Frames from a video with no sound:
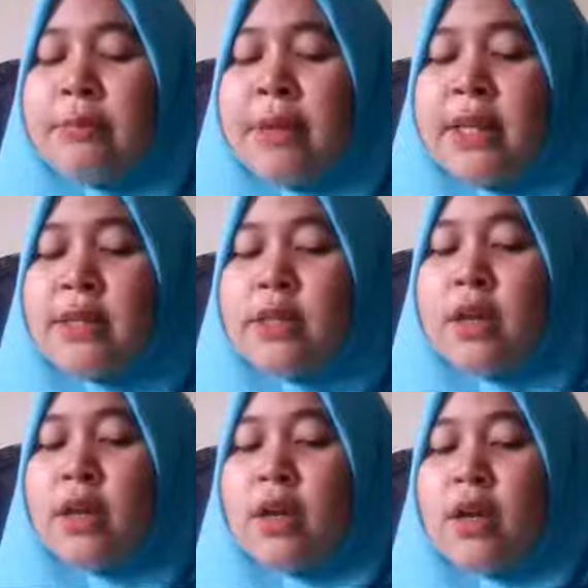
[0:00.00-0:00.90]
it means
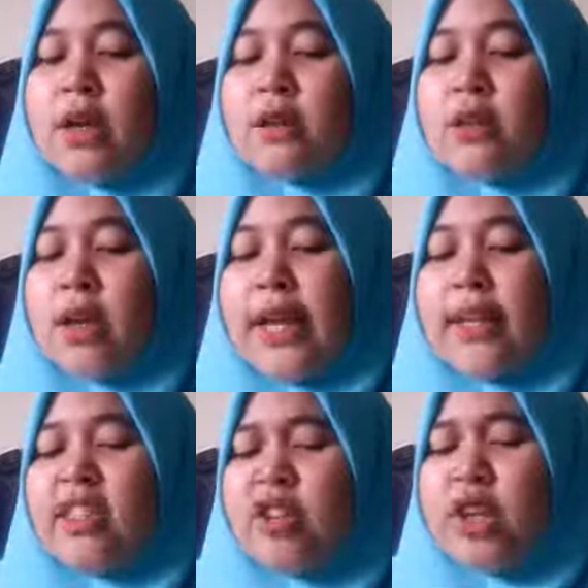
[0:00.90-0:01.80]
an
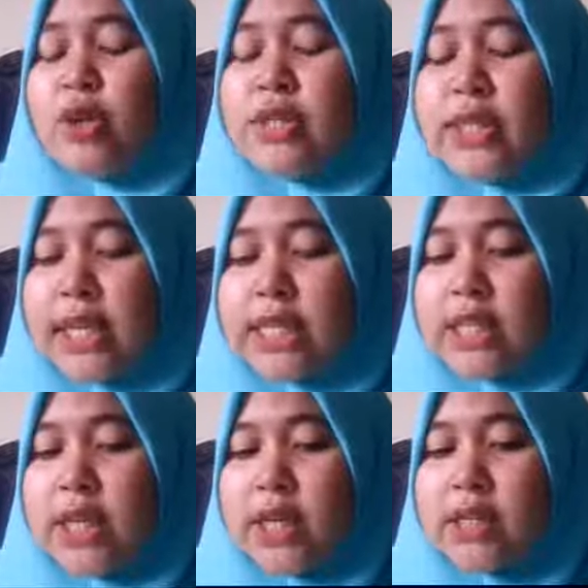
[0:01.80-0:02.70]
ethnolinguistic
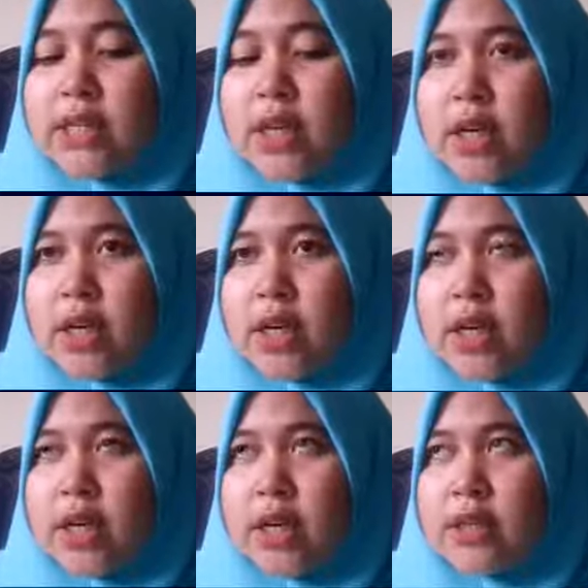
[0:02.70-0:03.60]
is
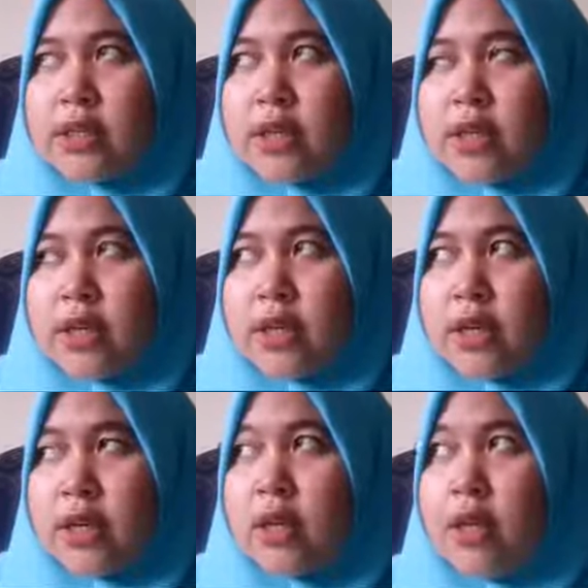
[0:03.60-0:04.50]

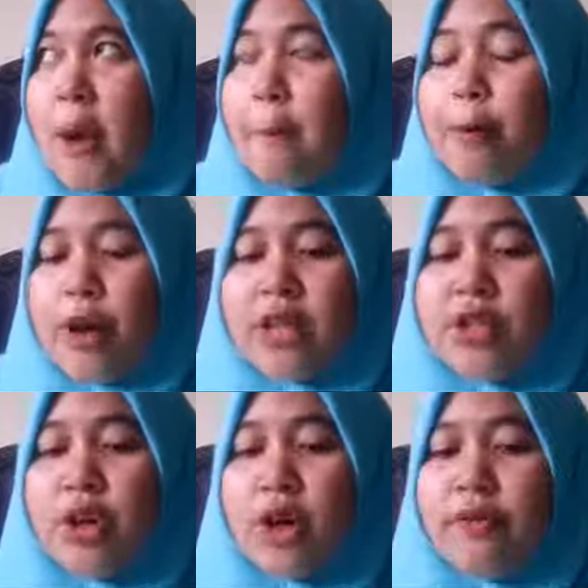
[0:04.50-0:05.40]
a
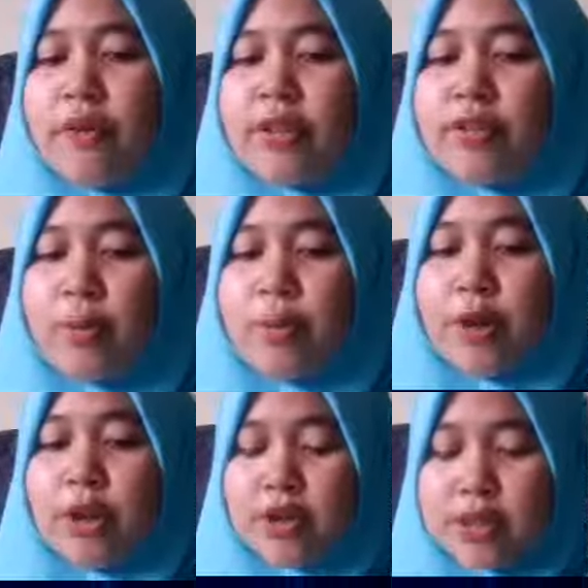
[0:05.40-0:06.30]
branch of
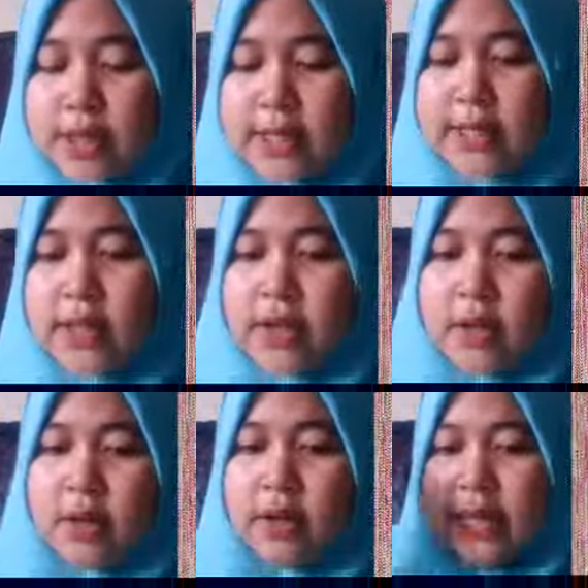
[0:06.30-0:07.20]
anthropolinguistics,
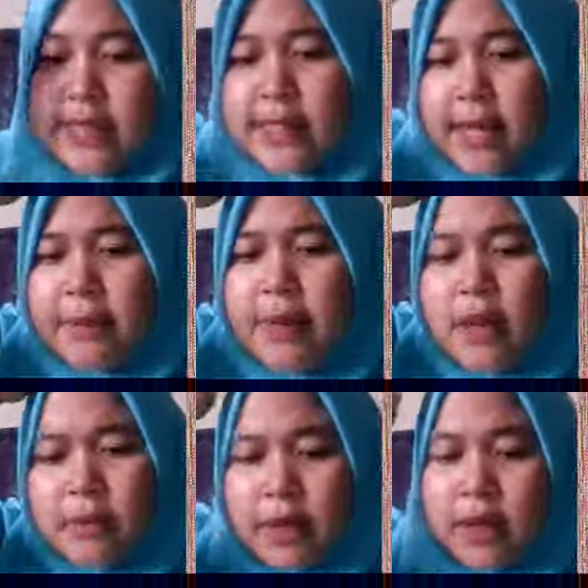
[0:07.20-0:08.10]
that same,
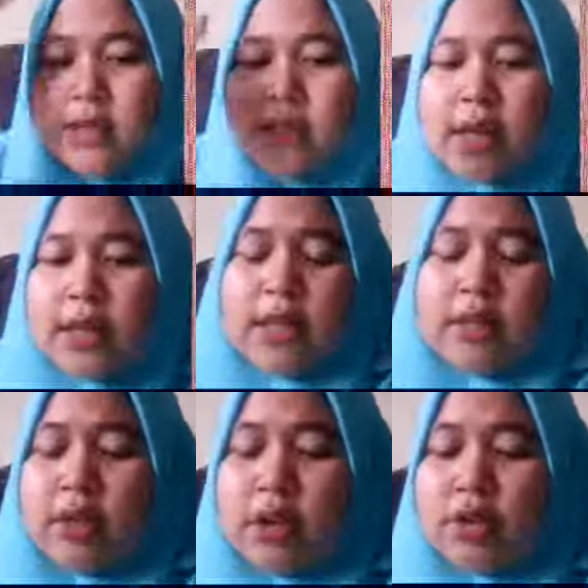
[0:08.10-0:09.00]
because in
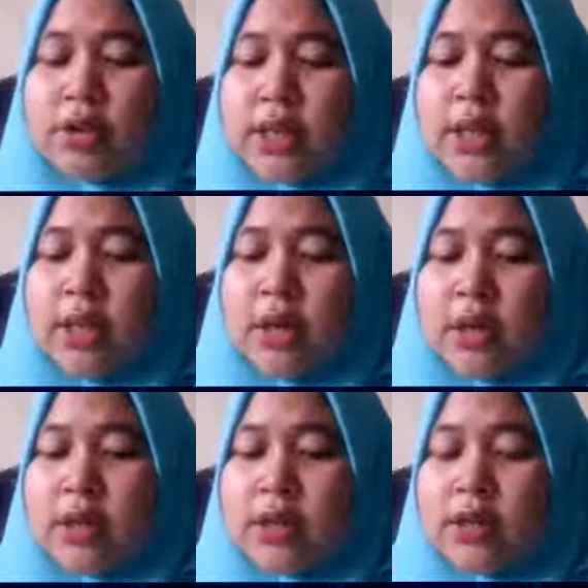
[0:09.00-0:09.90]
ethnolinguistic
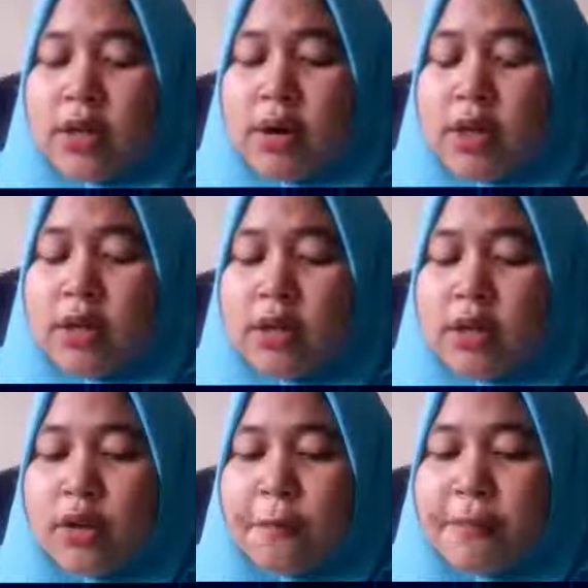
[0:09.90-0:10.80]
there
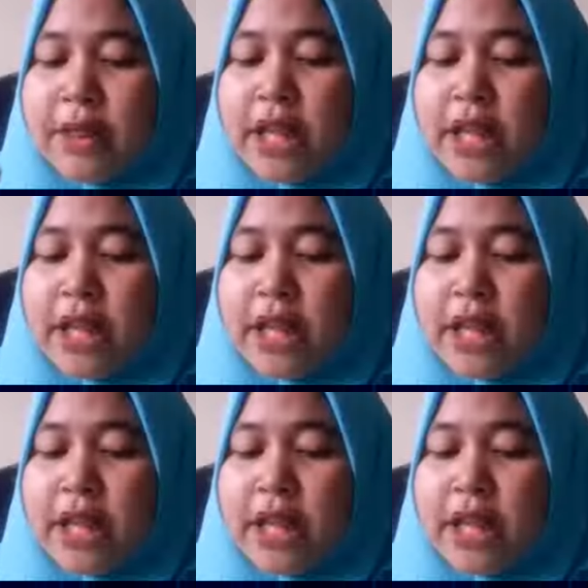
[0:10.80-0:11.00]
are